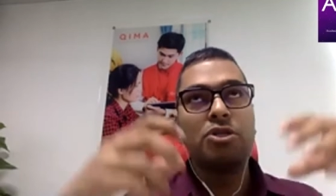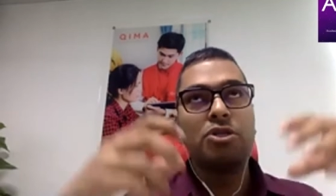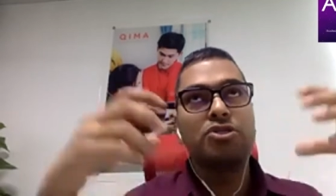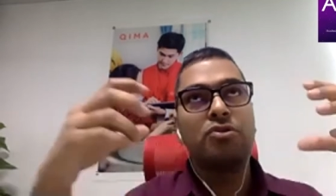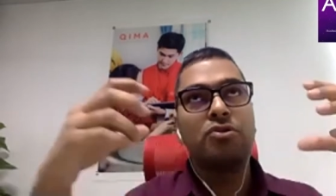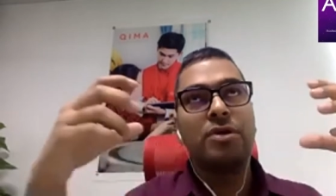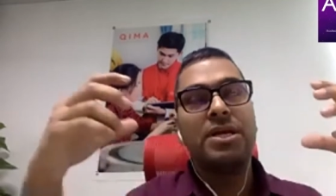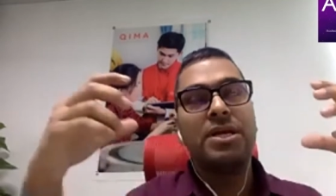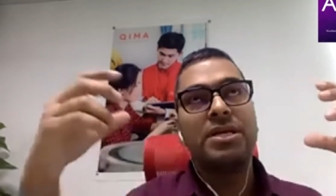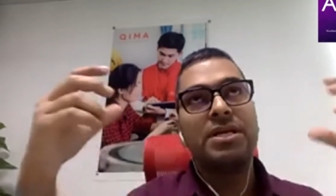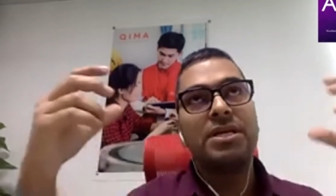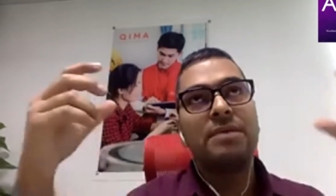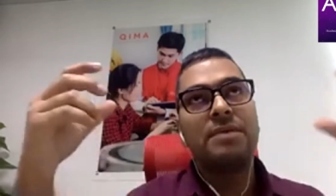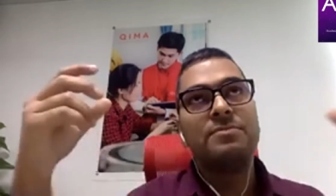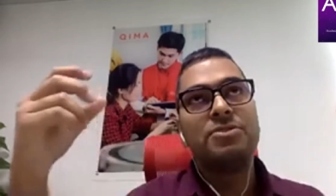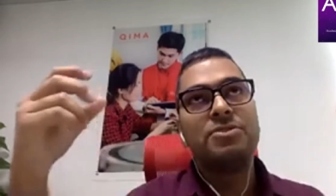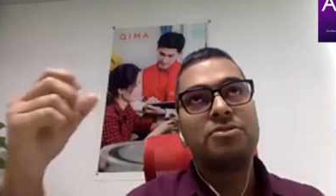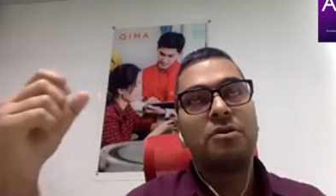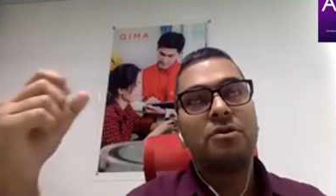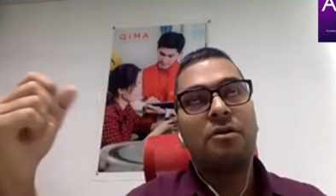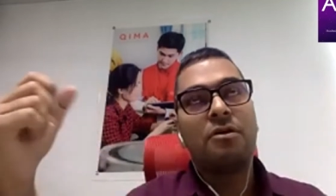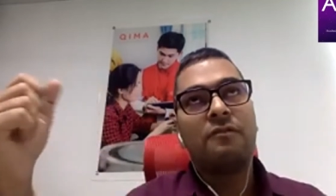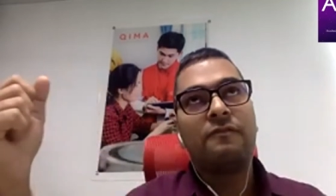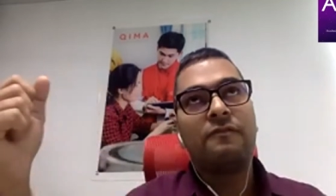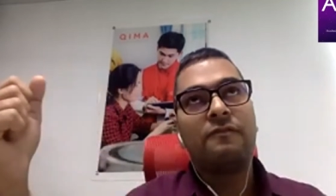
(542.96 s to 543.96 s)
in terms
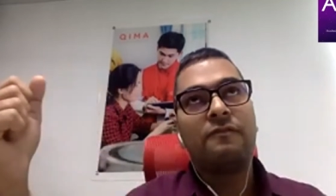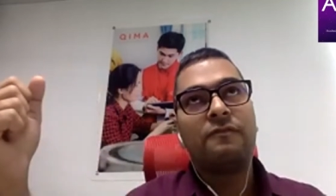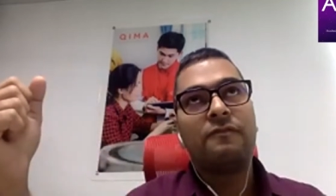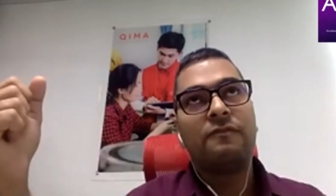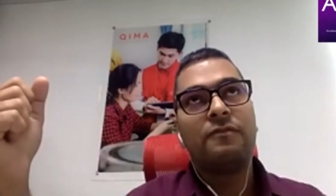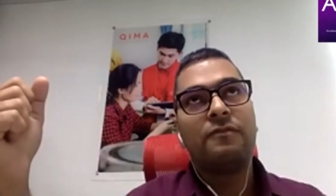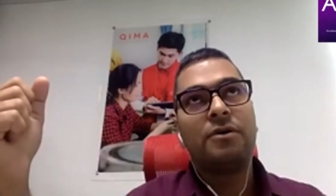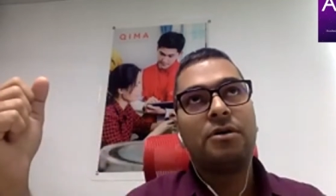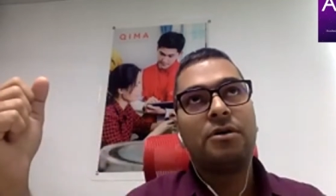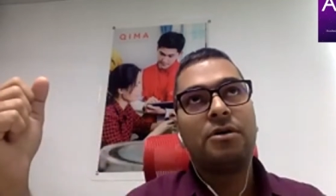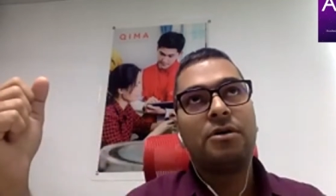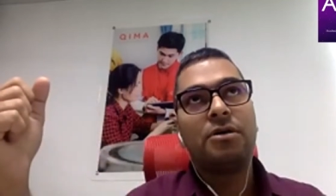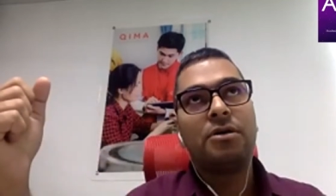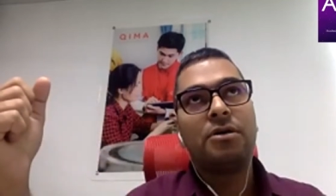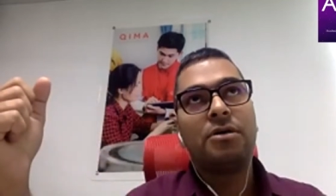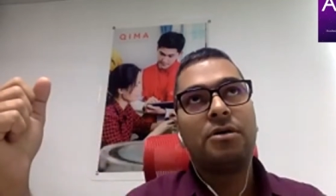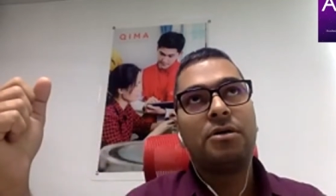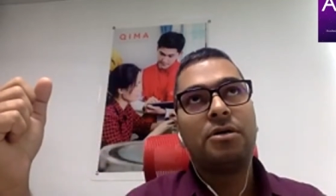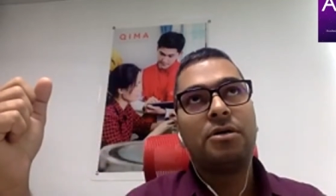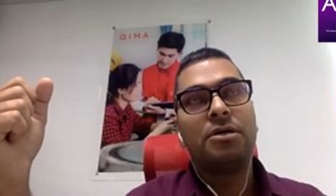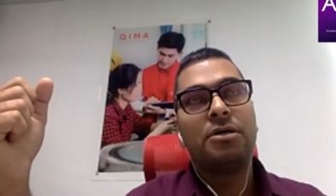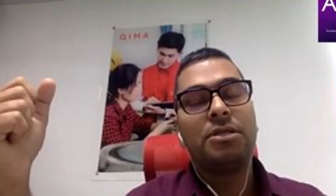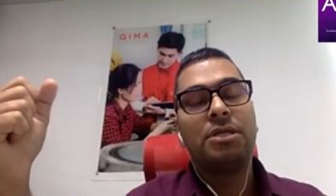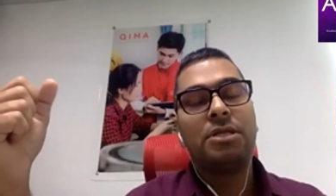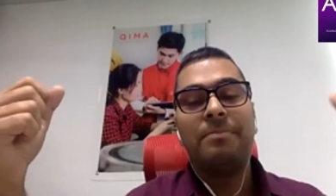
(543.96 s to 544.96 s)
of
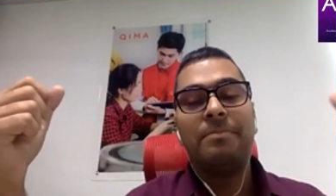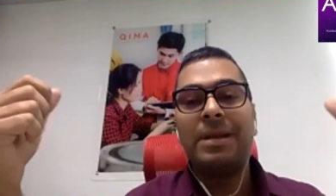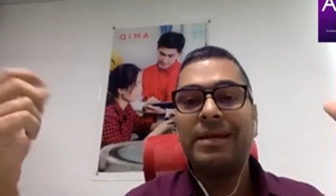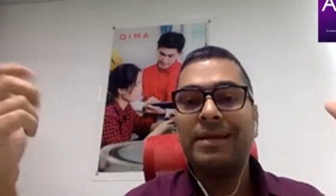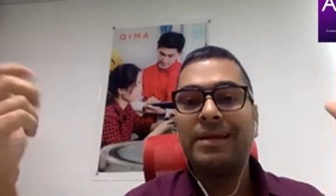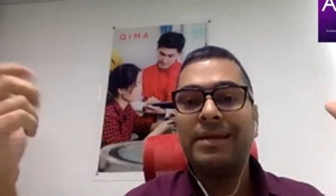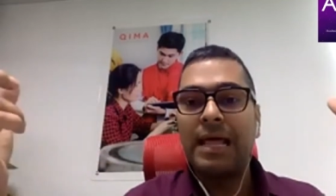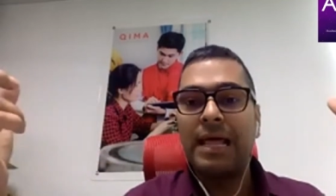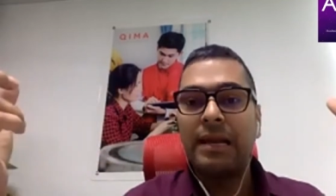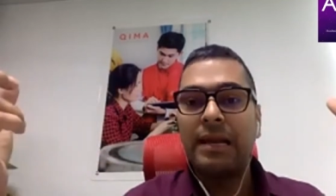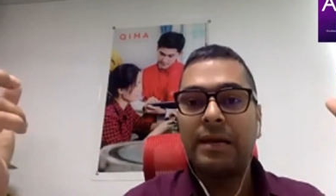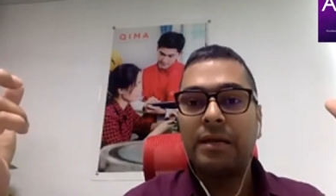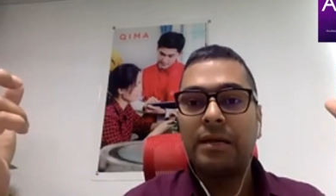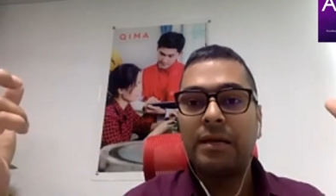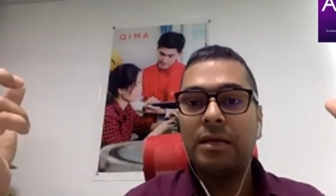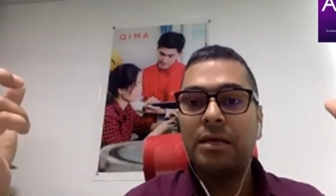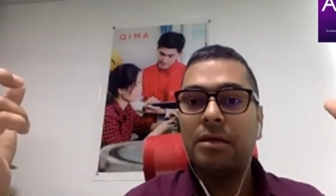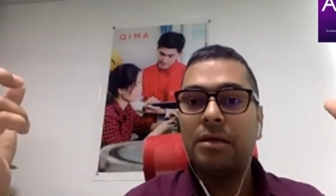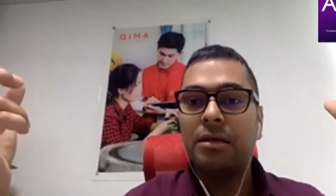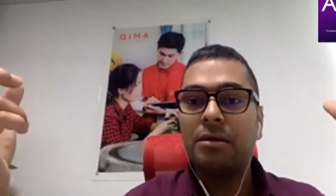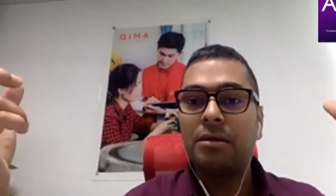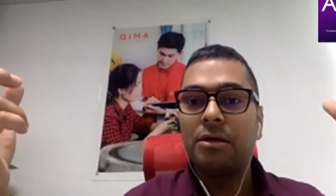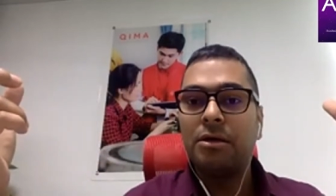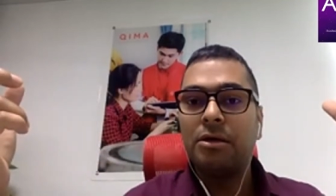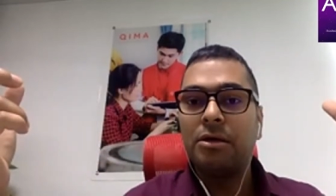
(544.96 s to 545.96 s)
the
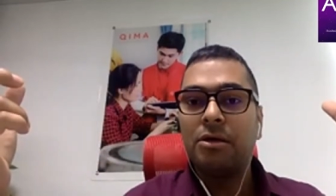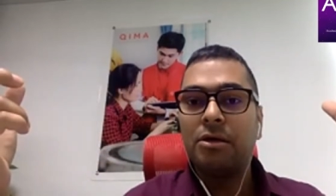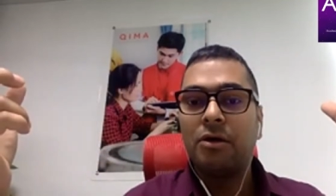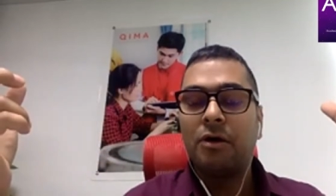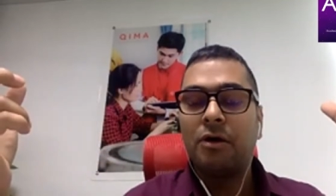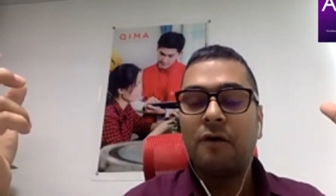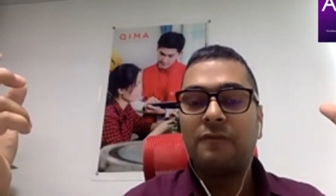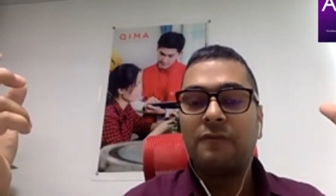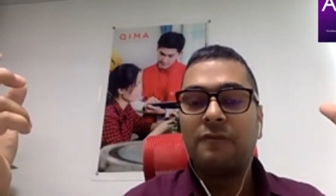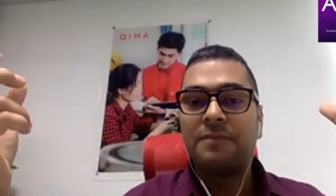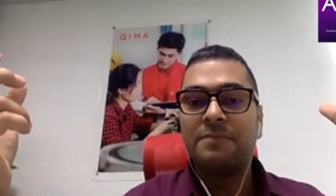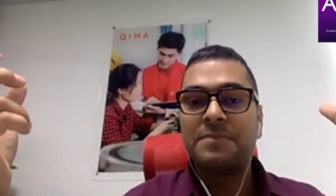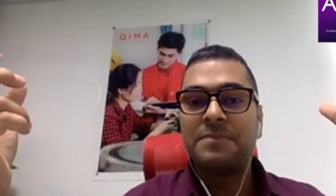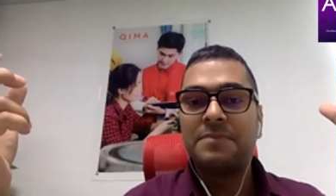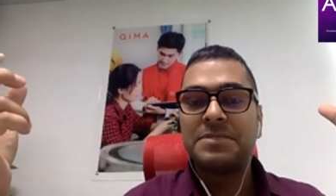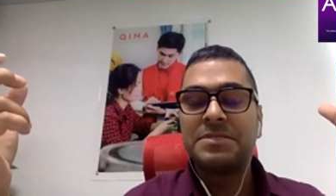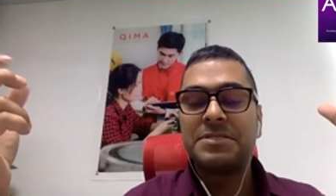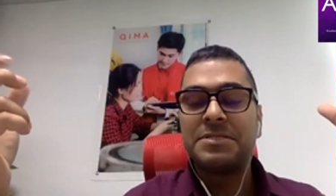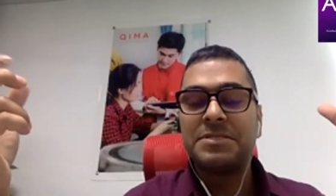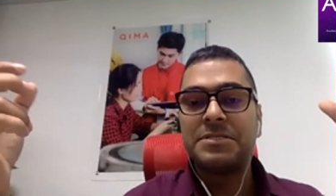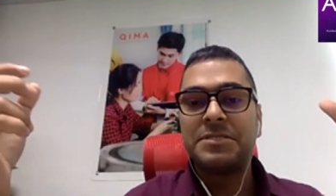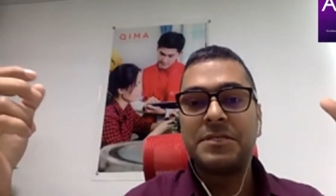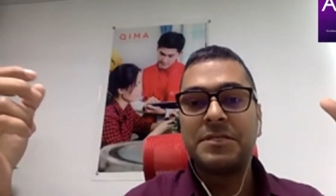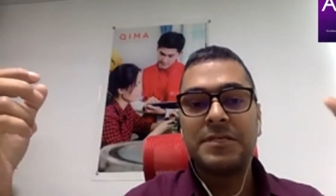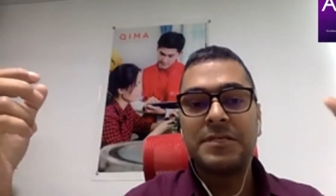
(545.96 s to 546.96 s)
mentality of the
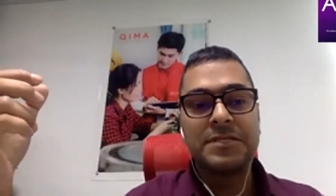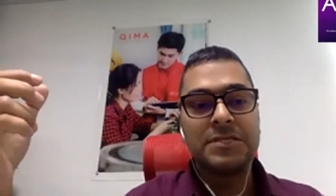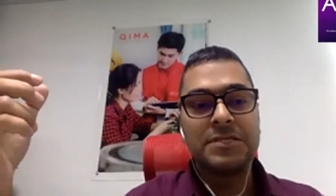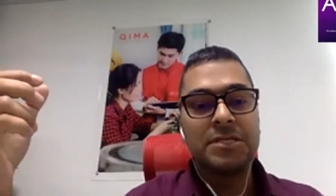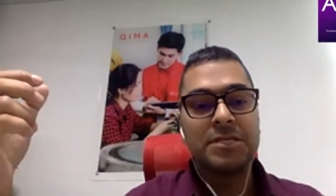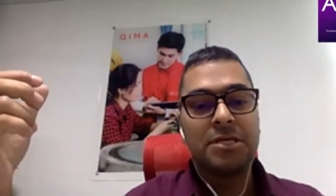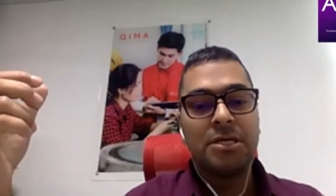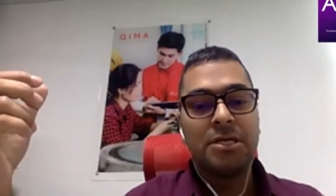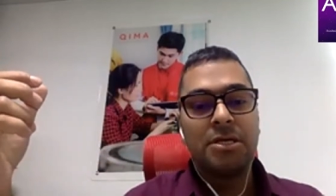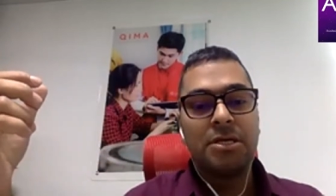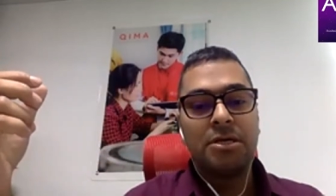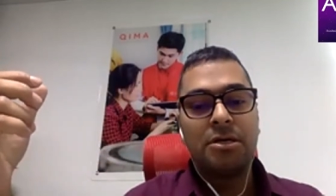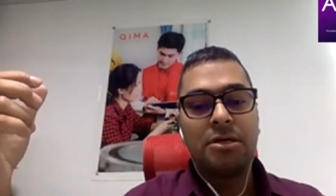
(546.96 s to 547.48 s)
businesses.